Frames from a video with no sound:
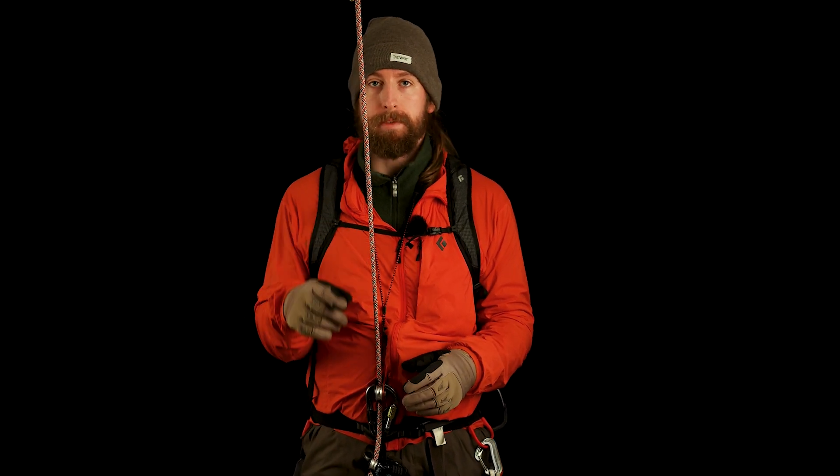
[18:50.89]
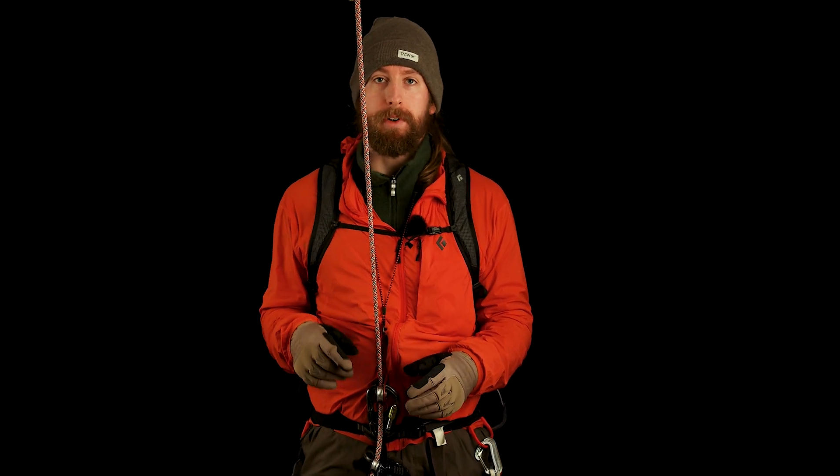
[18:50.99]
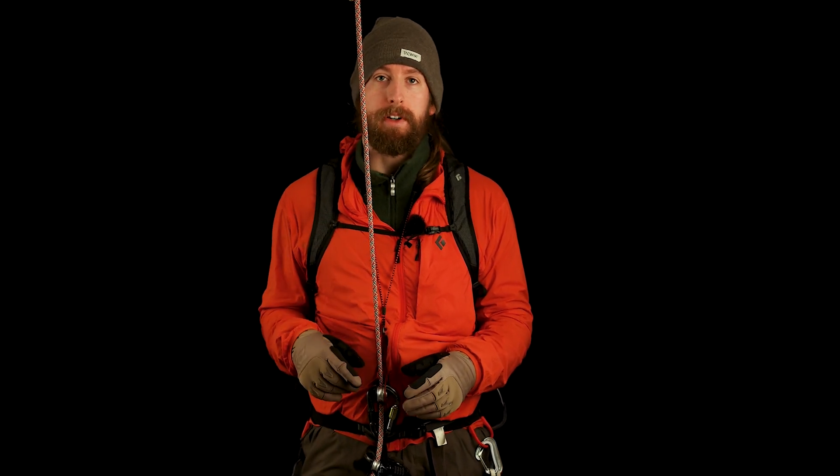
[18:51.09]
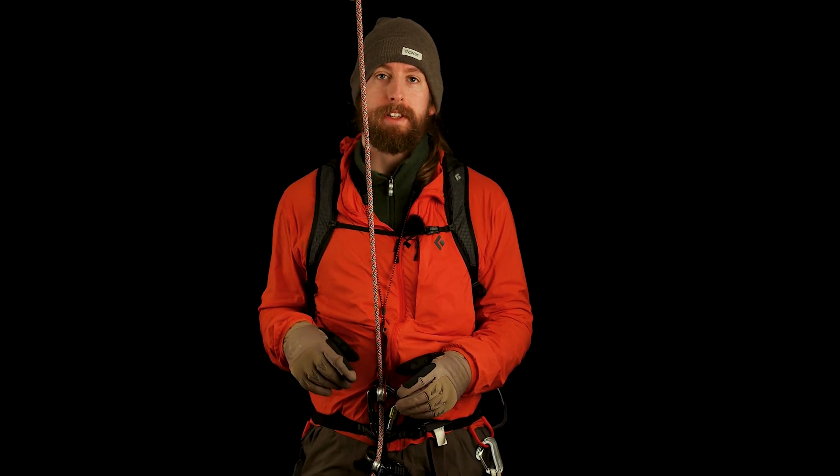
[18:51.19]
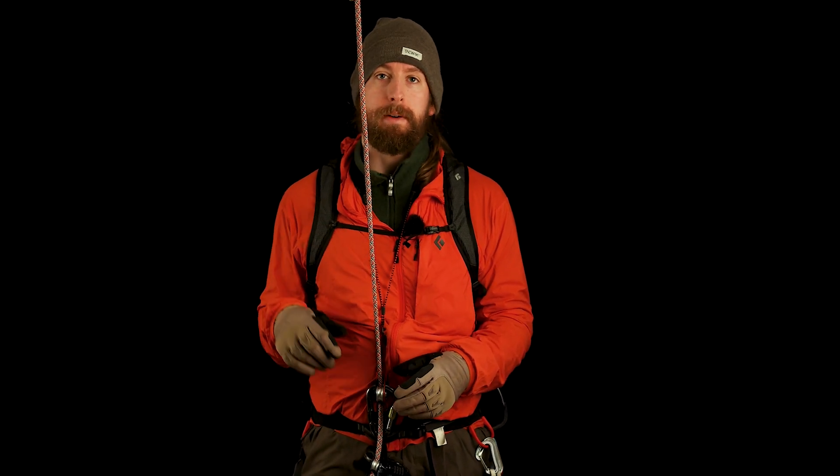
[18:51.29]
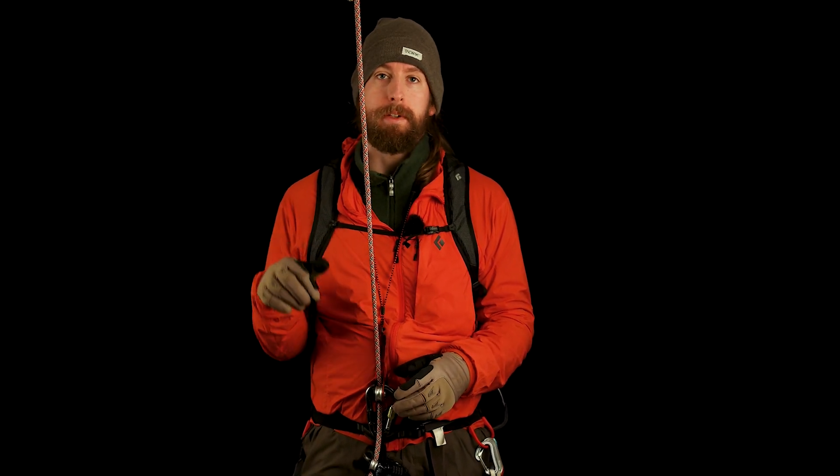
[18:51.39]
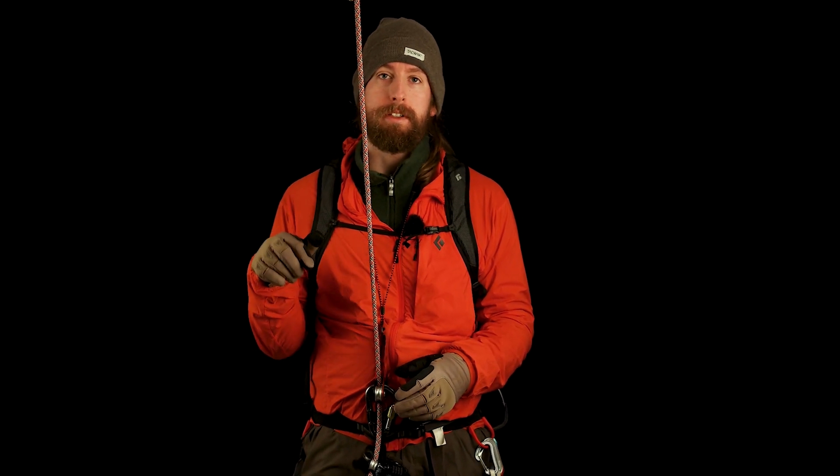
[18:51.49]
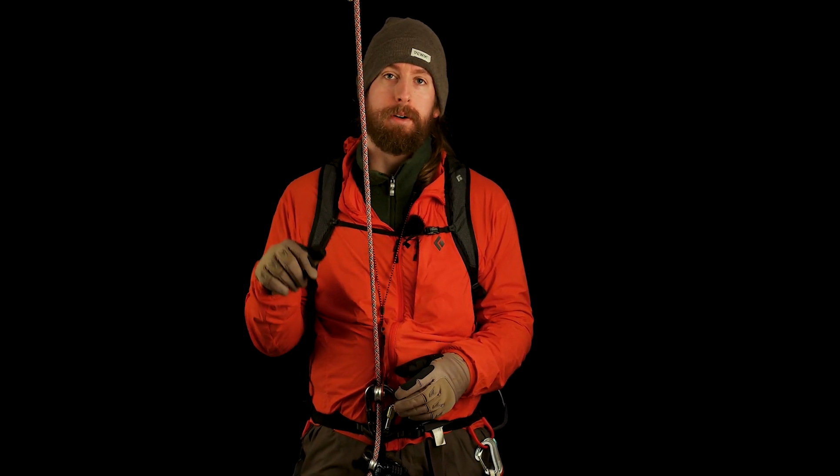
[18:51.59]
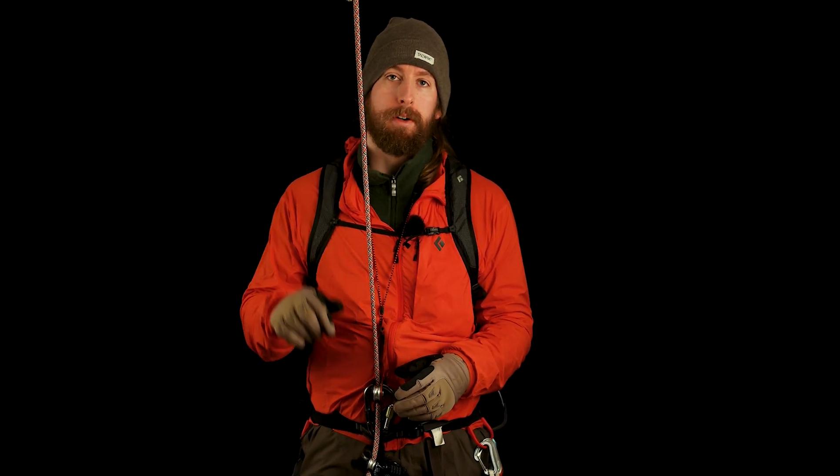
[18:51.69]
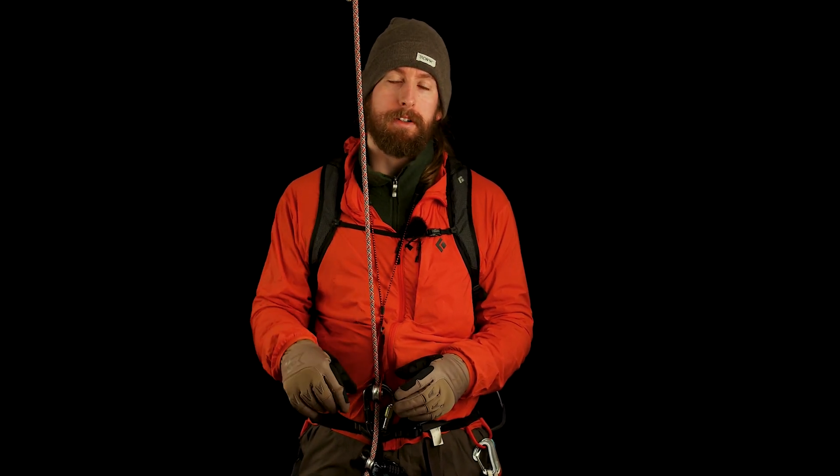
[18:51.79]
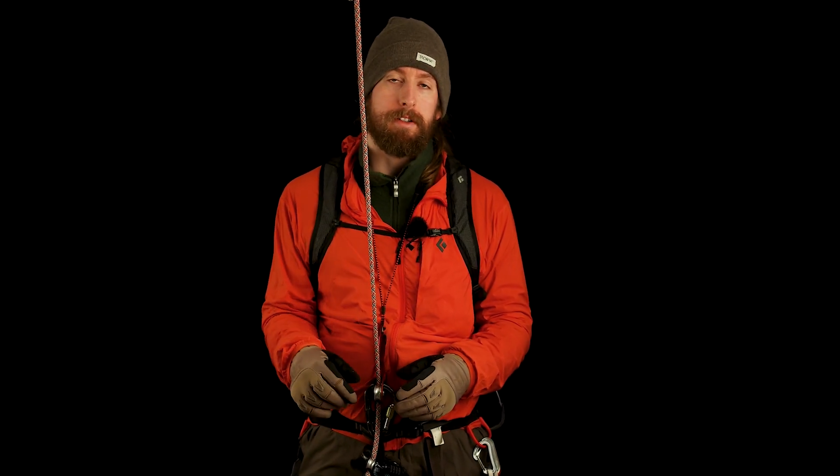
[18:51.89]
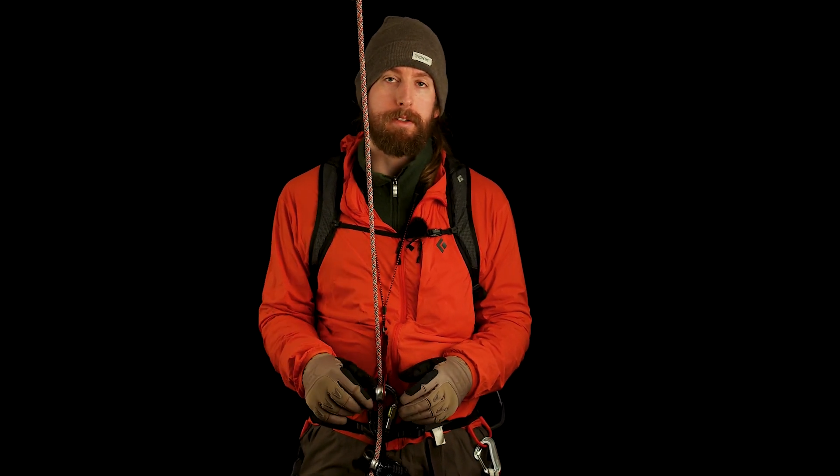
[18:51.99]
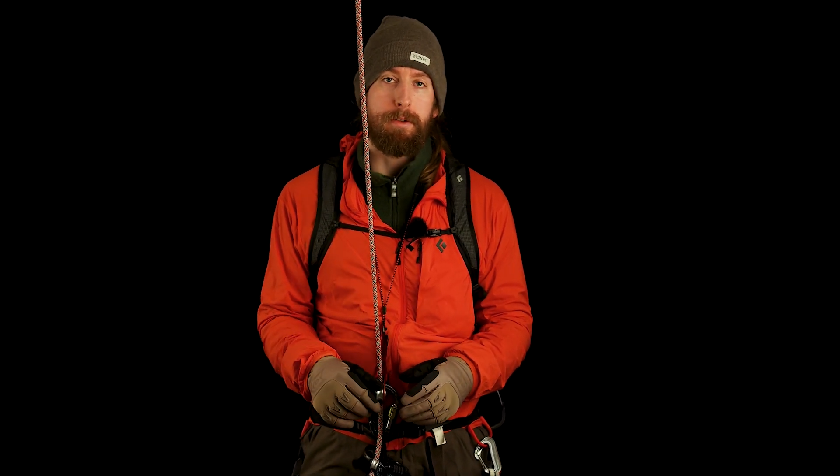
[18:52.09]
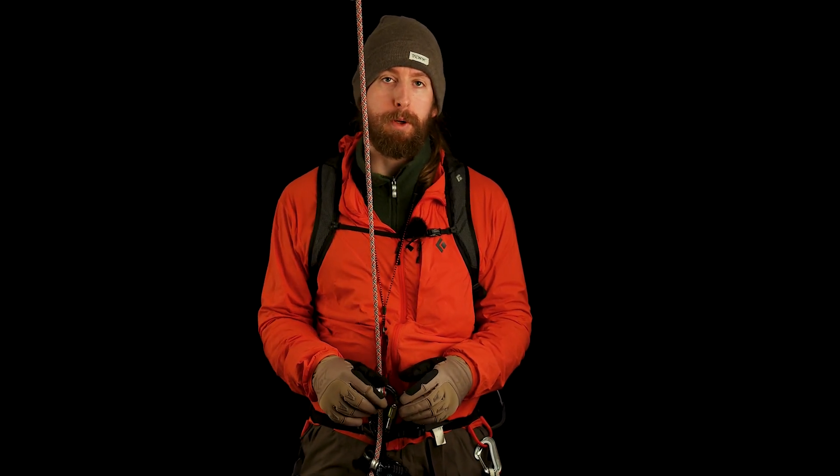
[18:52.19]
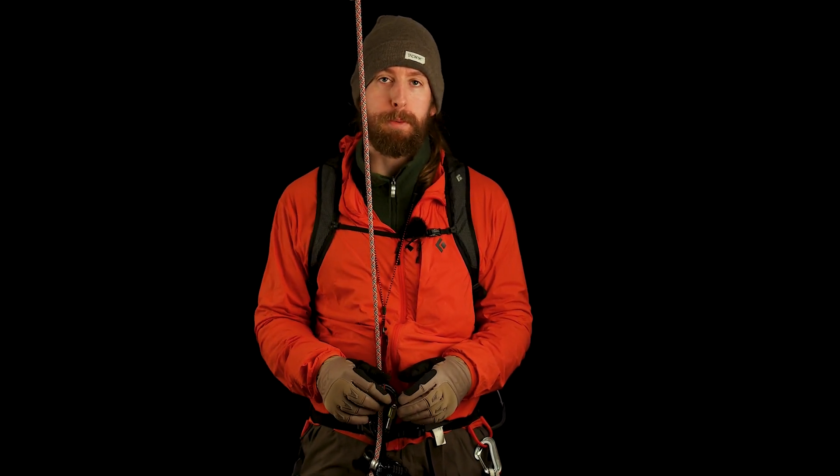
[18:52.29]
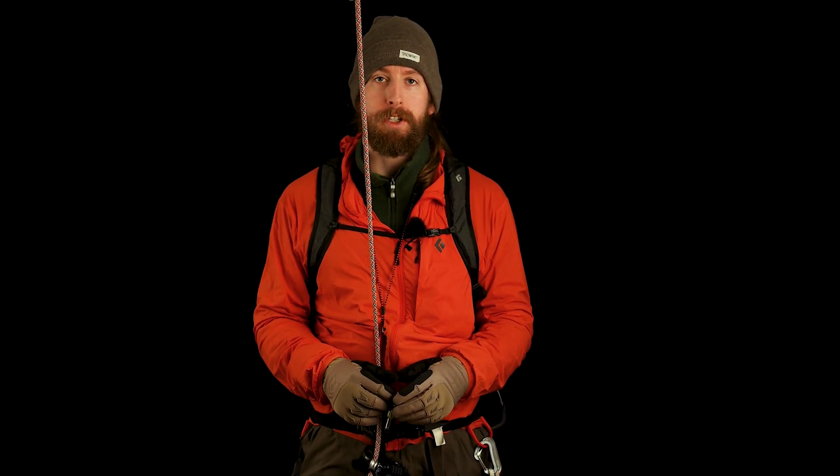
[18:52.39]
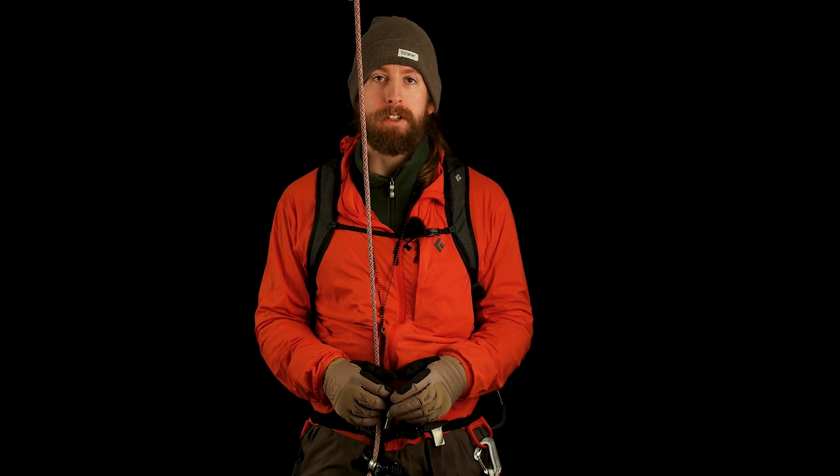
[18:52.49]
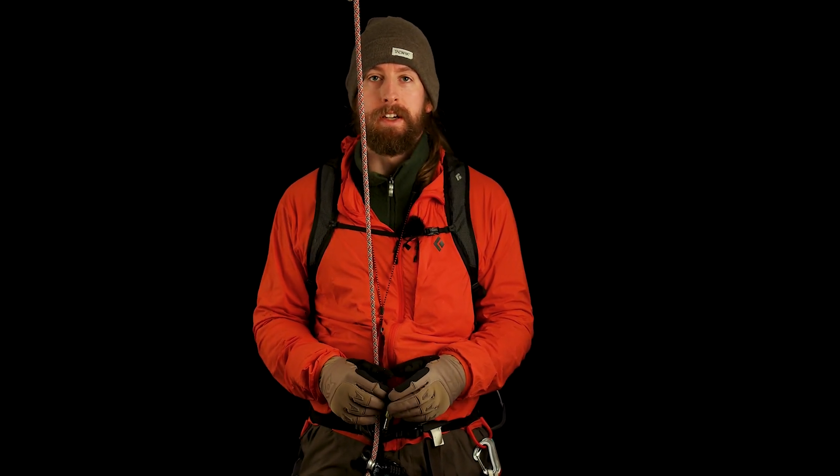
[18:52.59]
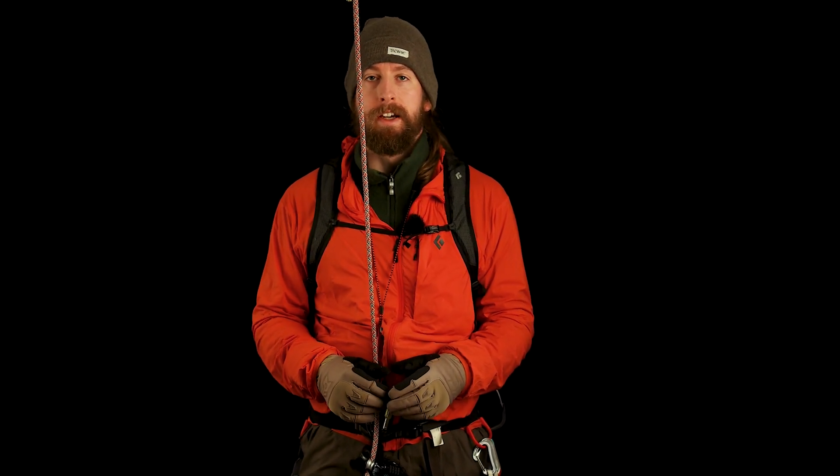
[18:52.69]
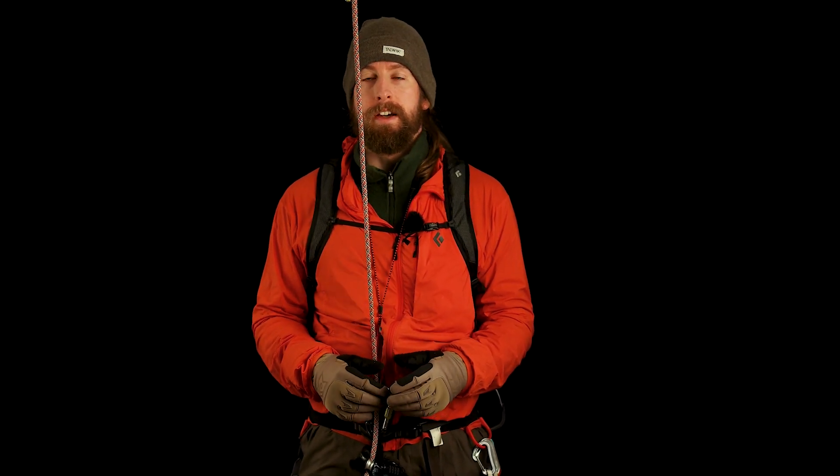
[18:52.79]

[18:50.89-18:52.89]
for example, down in the description.